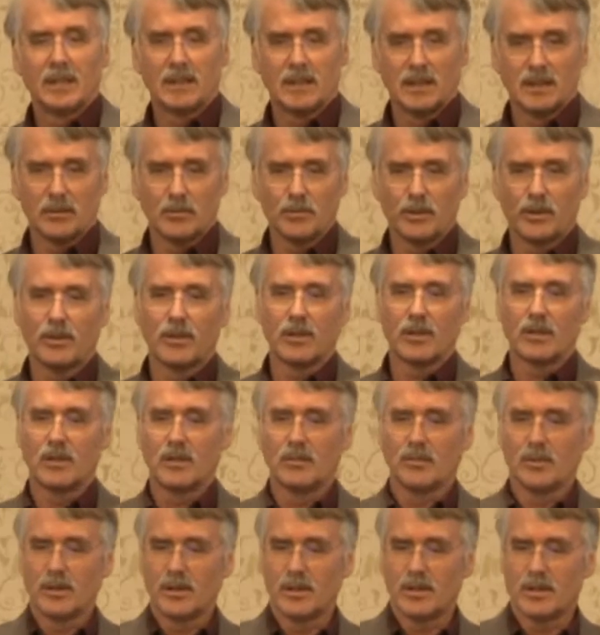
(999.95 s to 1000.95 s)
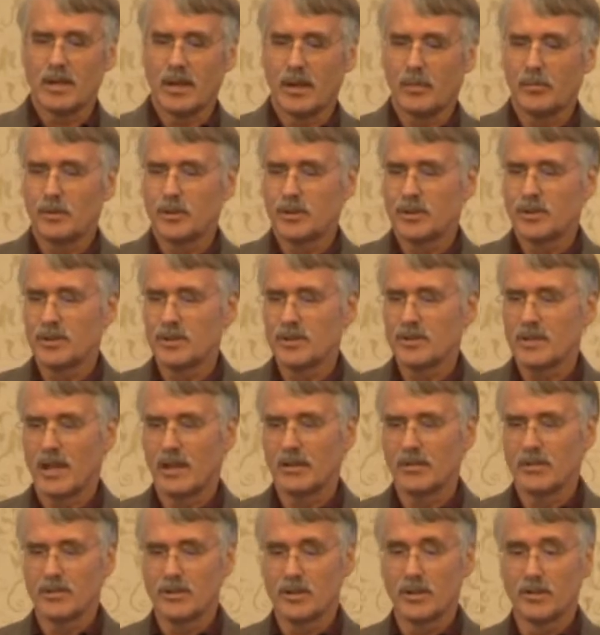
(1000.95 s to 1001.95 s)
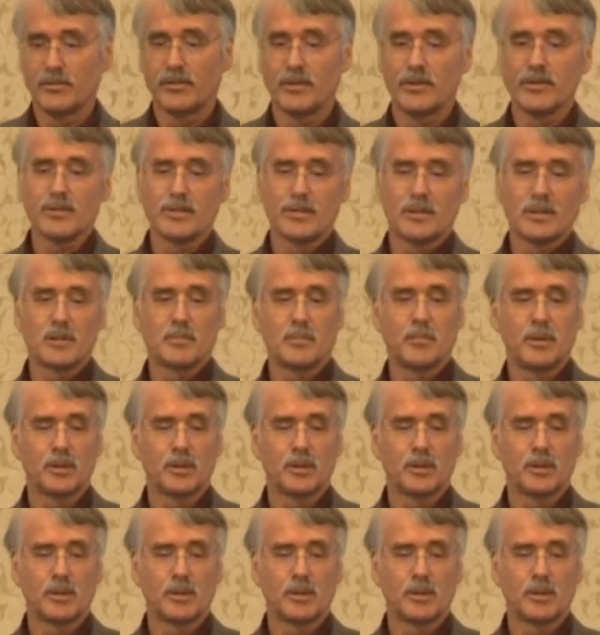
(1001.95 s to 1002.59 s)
uh, with, the, with the temperatures and the differences